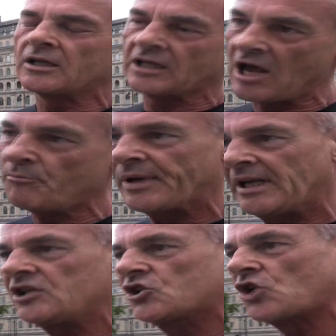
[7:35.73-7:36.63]
the
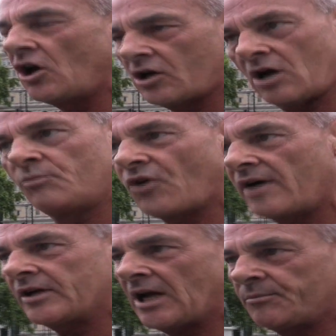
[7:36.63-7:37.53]
company Serco,
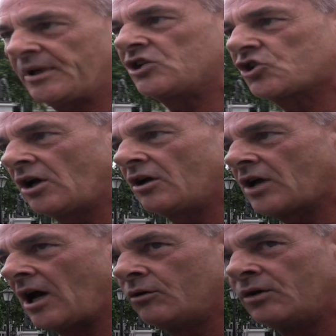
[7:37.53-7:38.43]
private company
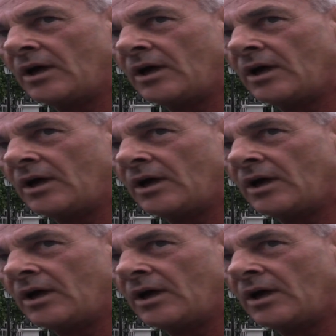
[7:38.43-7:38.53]
Serco,